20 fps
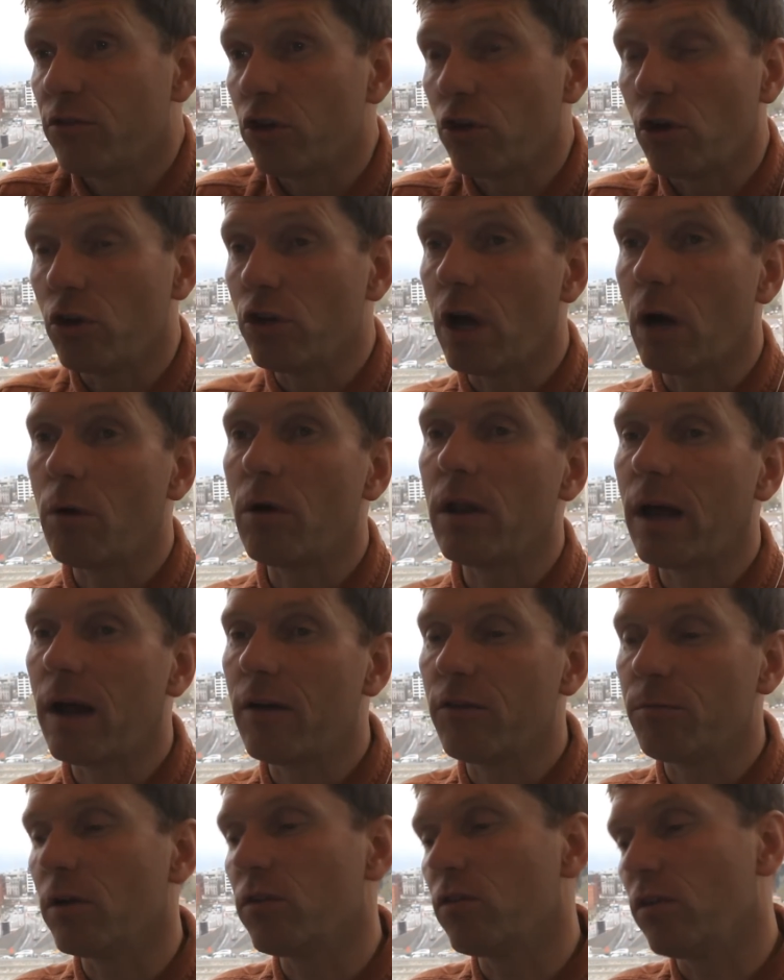not only our
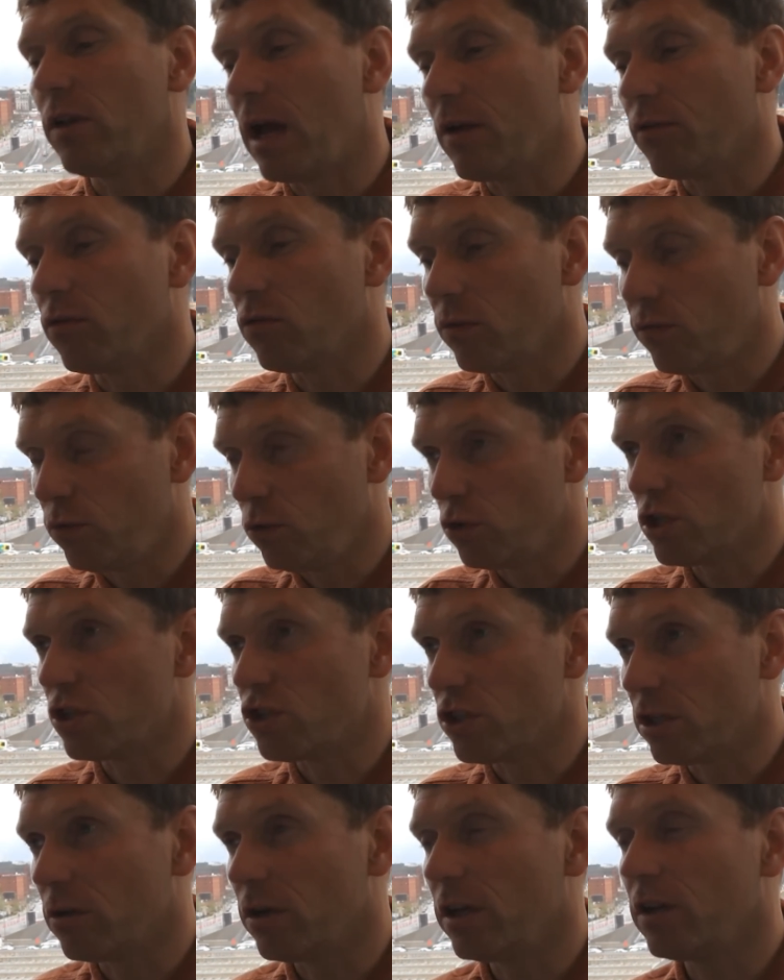lives, but also the lives of the future
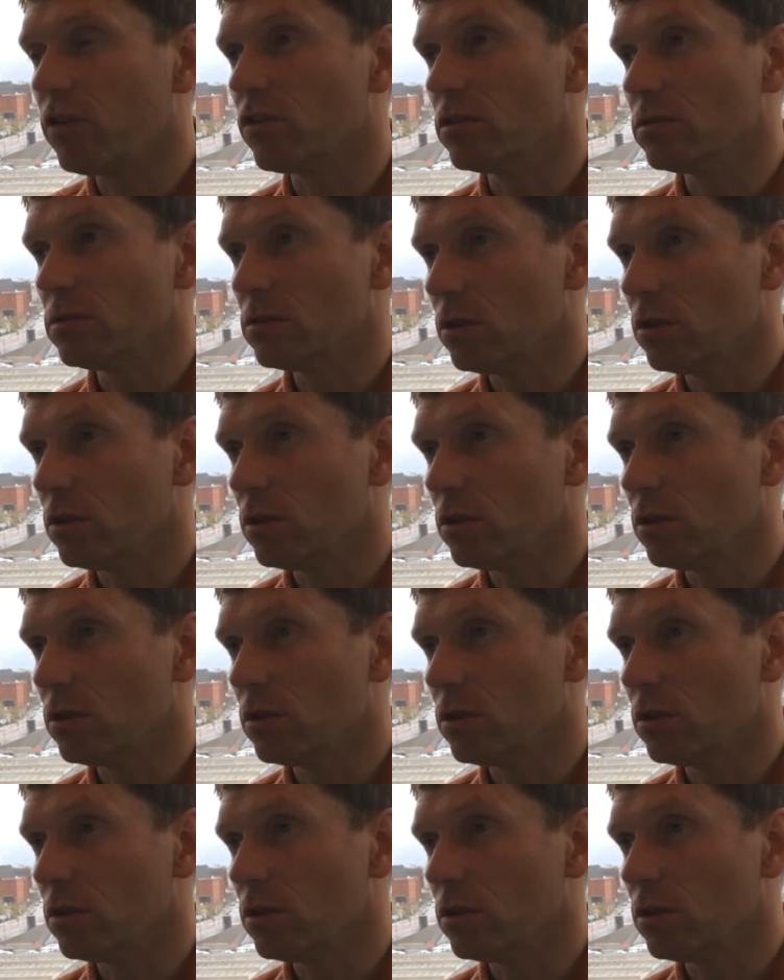generation.